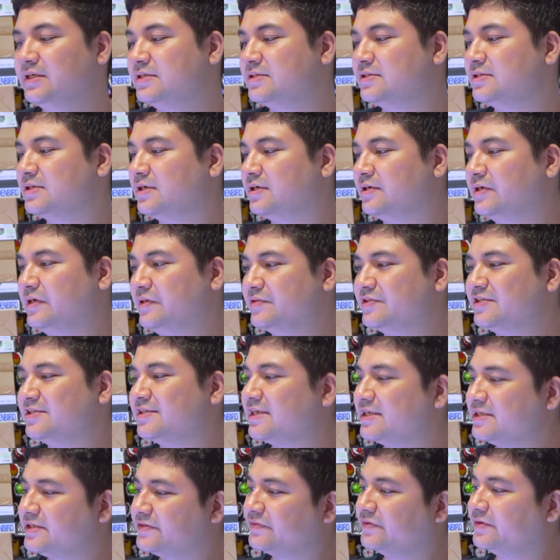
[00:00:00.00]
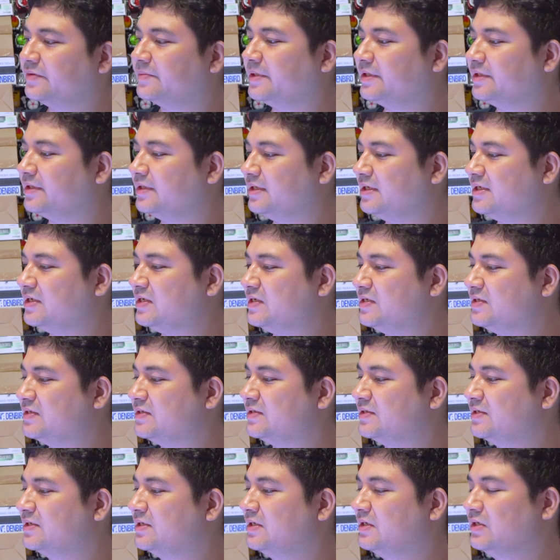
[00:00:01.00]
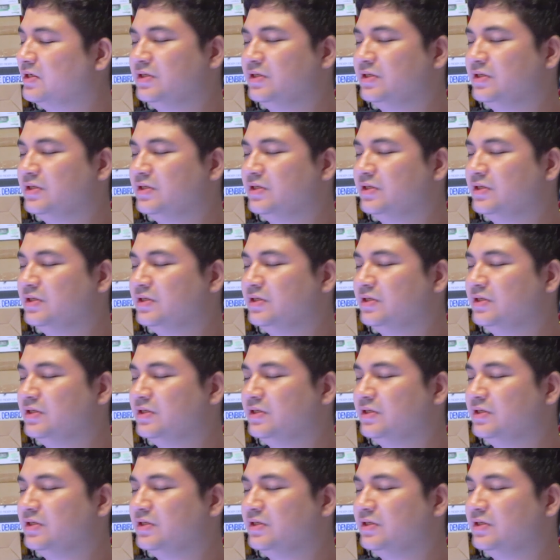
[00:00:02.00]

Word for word: so it was nice filming these.